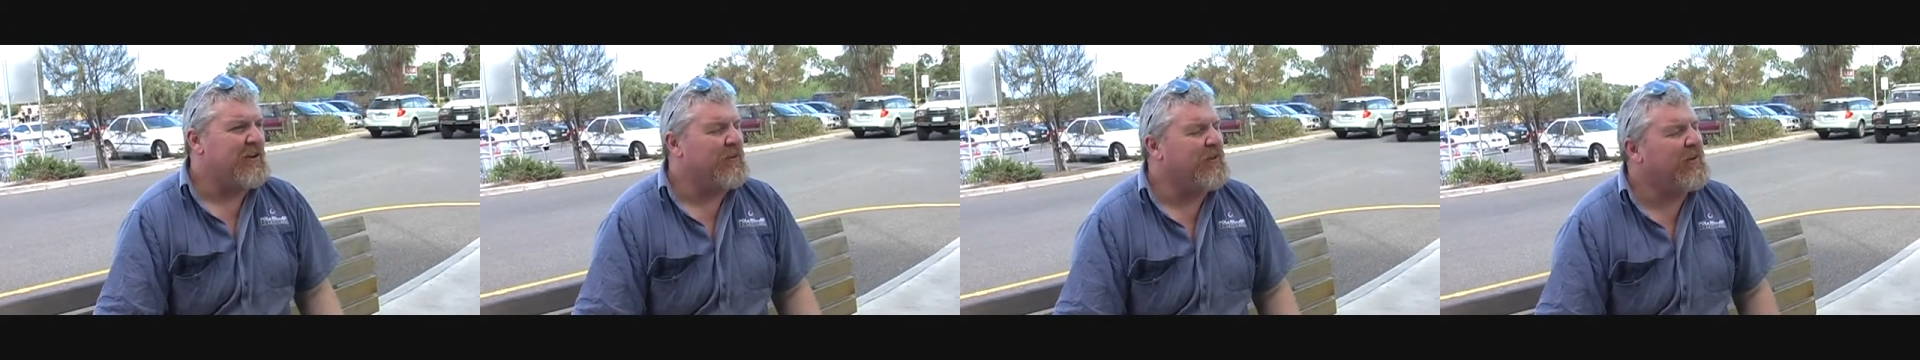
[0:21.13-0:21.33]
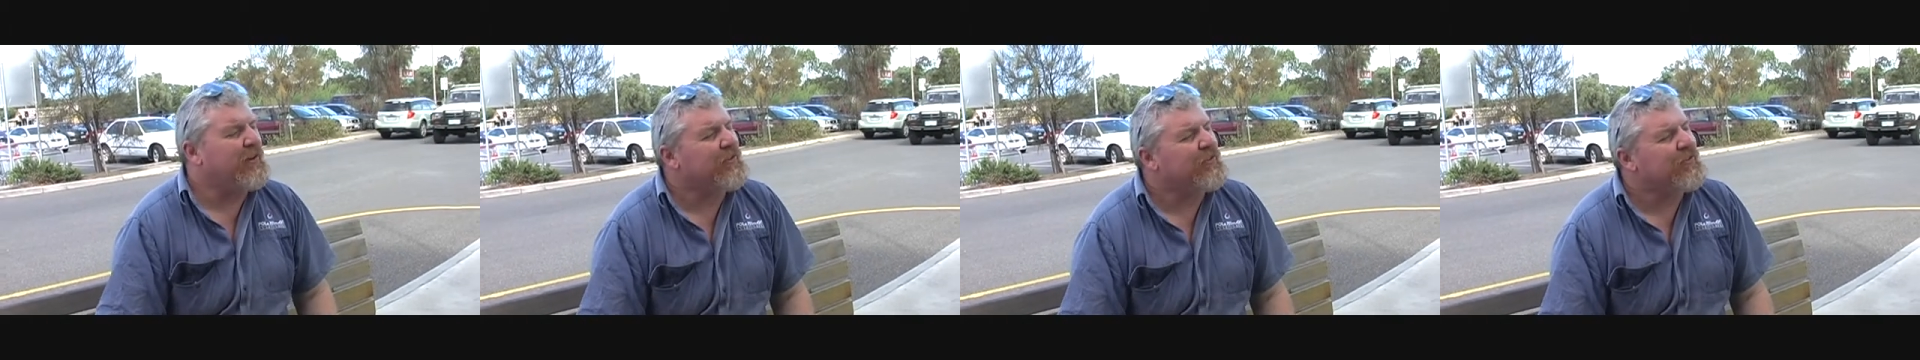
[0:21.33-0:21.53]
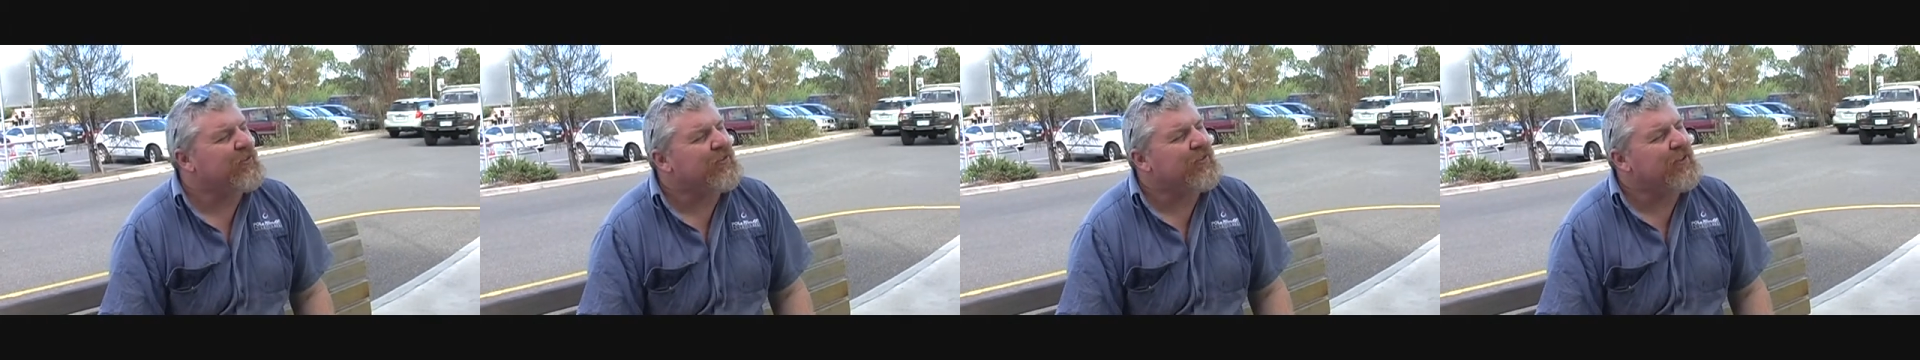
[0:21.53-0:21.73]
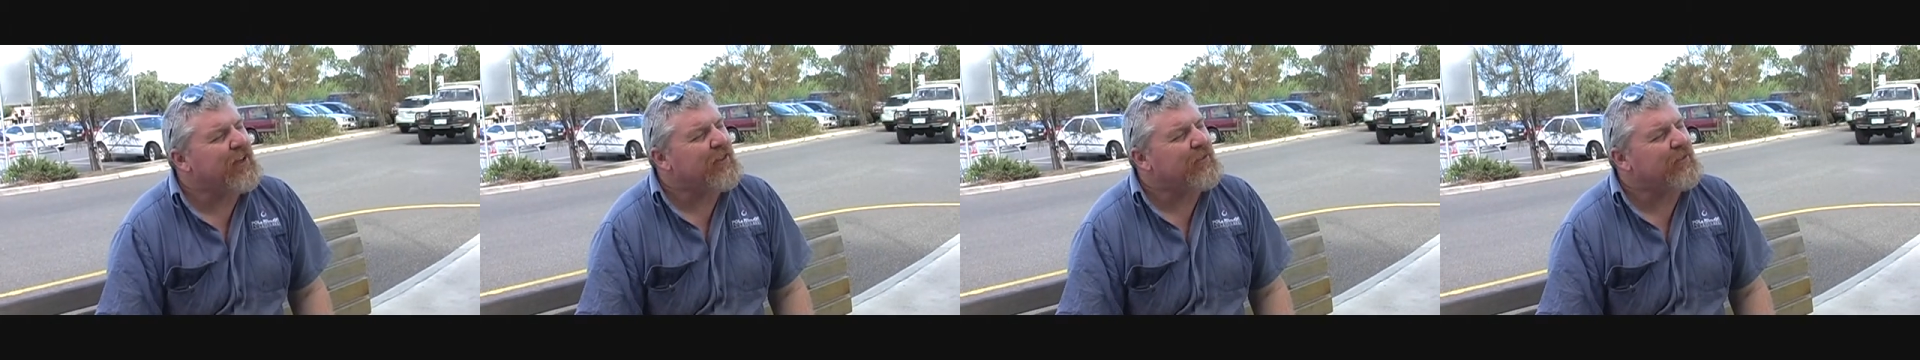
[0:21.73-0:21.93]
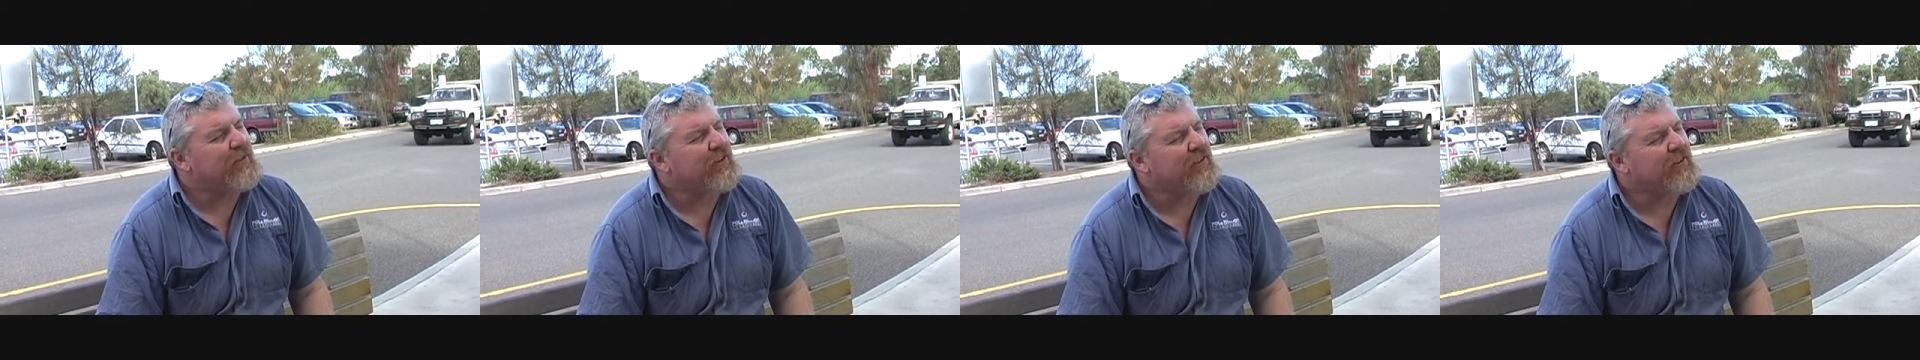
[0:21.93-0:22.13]
what else was the
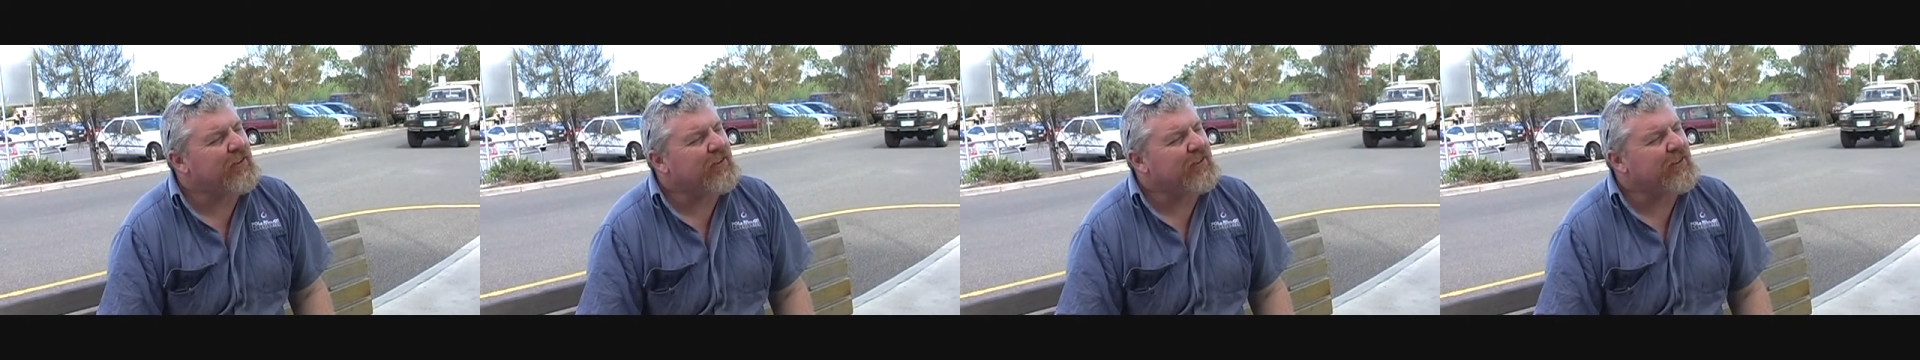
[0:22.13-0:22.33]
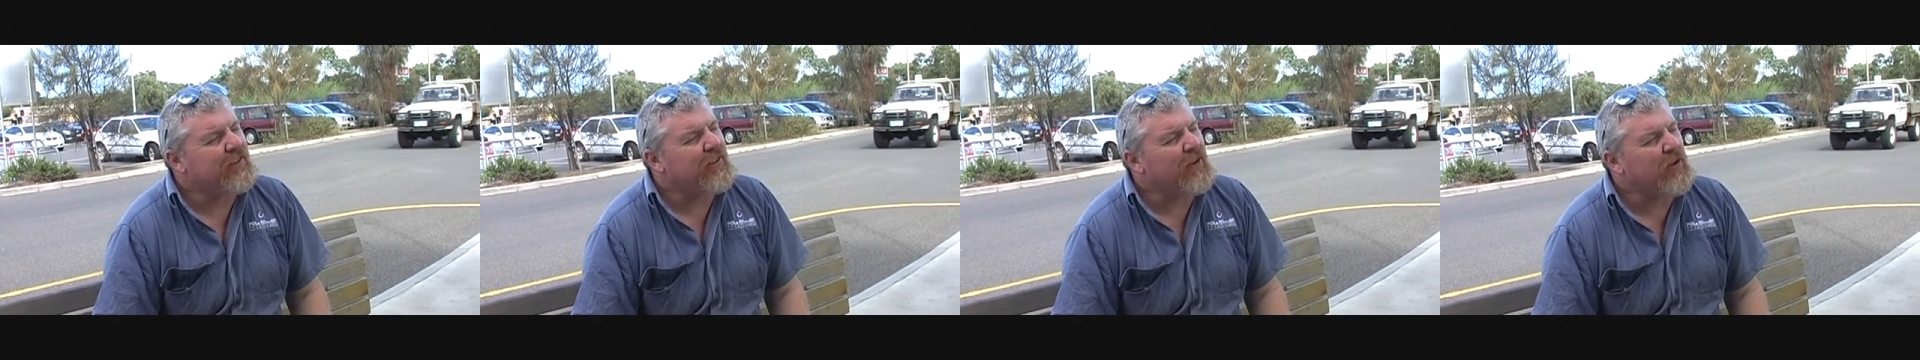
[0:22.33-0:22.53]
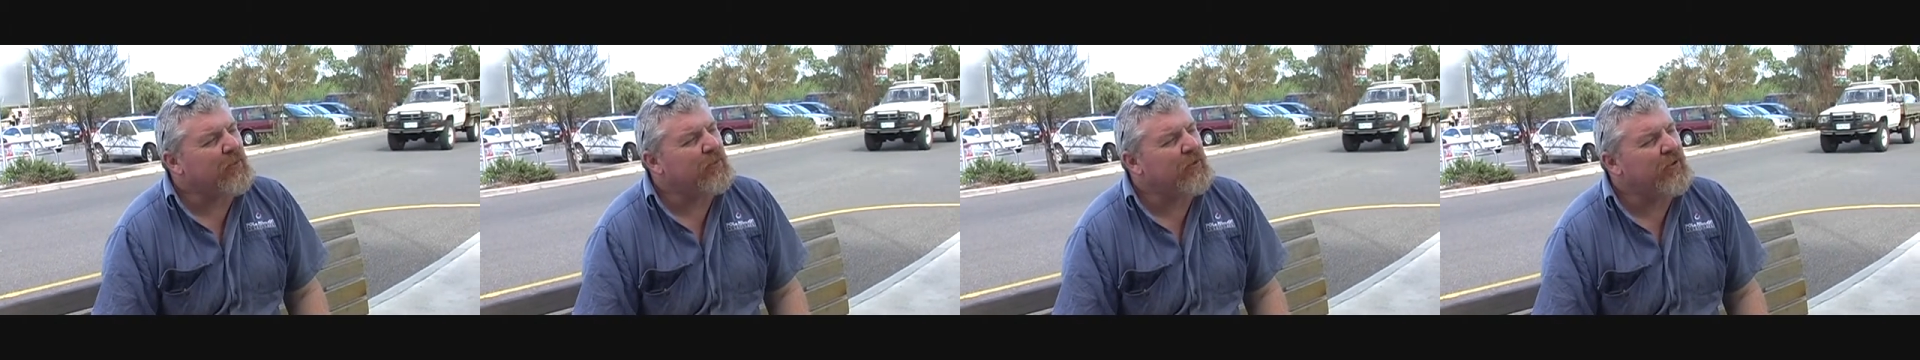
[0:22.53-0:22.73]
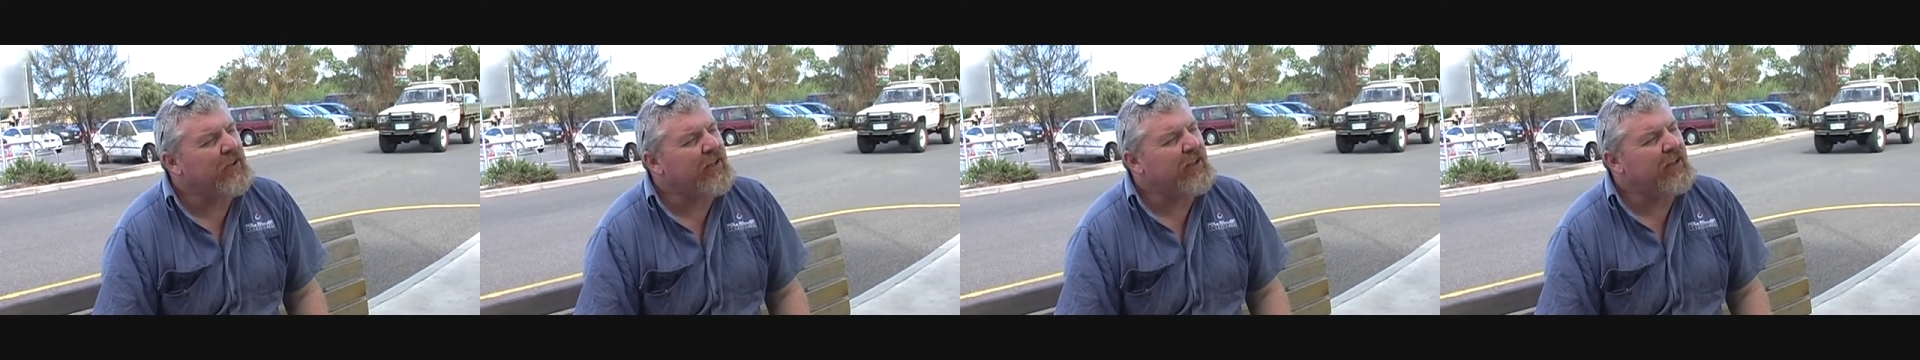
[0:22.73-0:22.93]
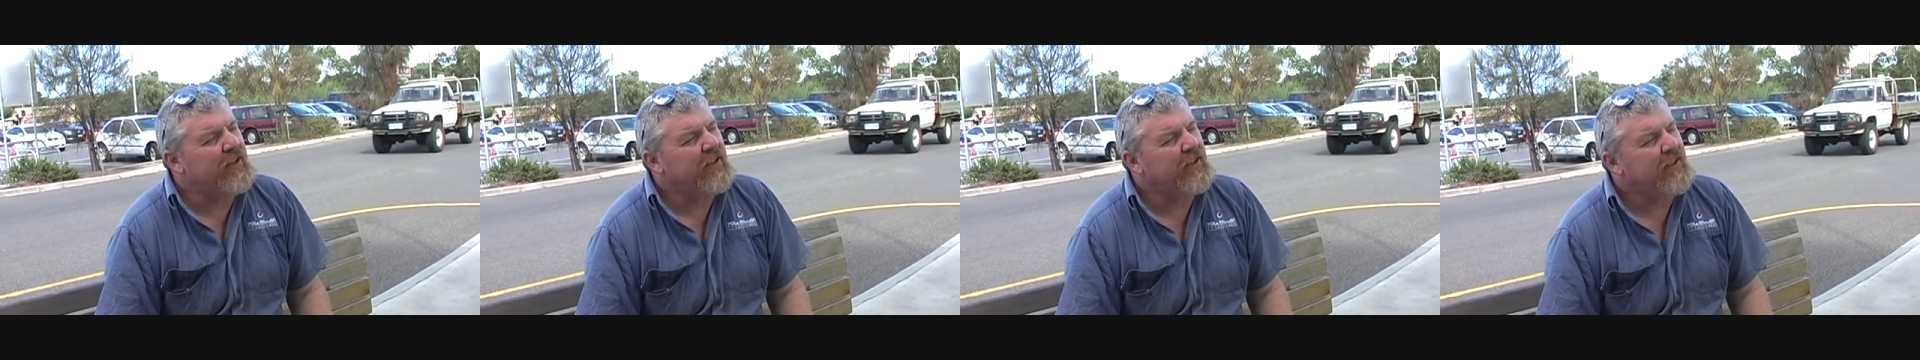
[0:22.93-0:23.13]
other one I, I put
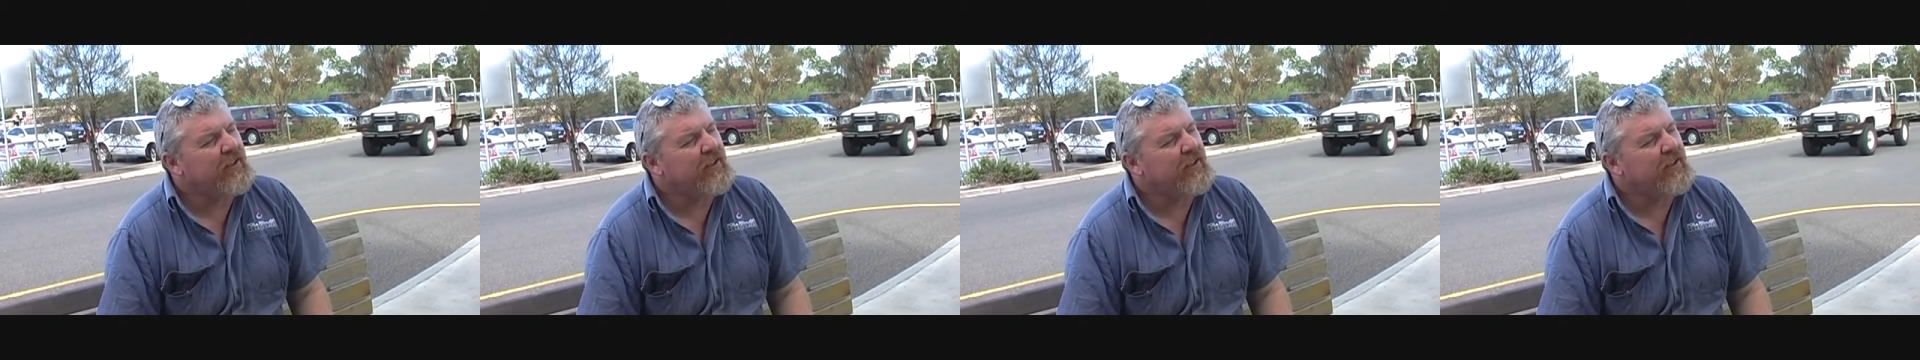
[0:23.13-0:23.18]
in?